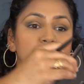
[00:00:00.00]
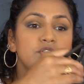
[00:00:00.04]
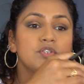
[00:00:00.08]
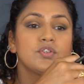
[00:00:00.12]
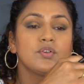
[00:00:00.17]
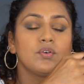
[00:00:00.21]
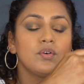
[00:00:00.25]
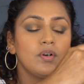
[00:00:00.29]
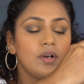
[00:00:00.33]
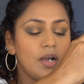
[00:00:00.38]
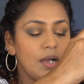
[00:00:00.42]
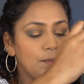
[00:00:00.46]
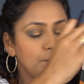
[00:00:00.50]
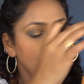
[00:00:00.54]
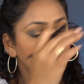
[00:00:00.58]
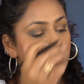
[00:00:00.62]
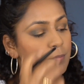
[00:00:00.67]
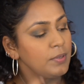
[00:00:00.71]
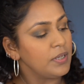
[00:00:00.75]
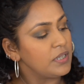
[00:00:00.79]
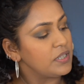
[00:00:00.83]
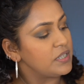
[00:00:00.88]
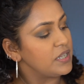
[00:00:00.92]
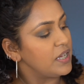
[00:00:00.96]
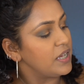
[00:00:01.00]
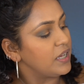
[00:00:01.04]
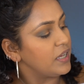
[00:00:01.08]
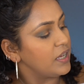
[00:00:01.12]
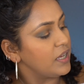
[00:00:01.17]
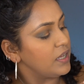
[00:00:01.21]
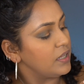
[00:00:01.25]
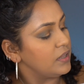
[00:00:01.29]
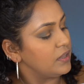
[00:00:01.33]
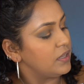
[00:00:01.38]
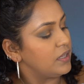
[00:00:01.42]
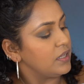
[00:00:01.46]
So I'm going to be
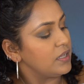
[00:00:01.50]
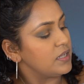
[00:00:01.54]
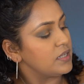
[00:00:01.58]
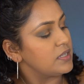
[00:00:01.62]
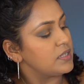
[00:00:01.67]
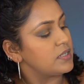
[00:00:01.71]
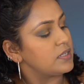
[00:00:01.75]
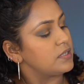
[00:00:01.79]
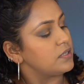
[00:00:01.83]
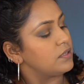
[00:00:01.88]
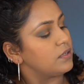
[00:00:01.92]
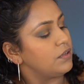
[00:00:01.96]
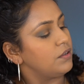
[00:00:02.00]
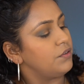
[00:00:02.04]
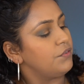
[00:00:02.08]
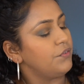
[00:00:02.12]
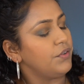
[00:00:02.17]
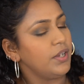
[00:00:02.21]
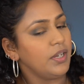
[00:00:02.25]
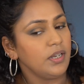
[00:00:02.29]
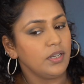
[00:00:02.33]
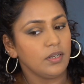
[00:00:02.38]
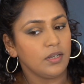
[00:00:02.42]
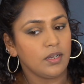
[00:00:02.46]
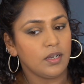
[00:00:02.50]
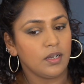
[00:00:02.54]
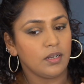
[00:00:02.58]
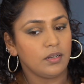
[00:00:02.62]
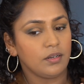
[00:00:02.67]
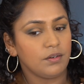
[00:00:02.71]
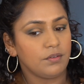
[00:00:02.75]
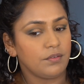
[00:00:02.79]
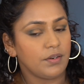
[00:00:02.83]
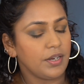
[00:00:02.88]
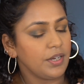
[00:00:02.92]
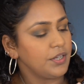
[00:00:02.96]
taking this green
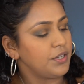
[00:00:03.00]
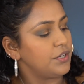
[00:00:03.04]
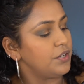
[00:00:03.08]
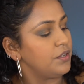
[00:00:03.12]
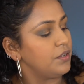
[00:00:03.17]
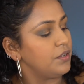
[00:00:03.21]
color right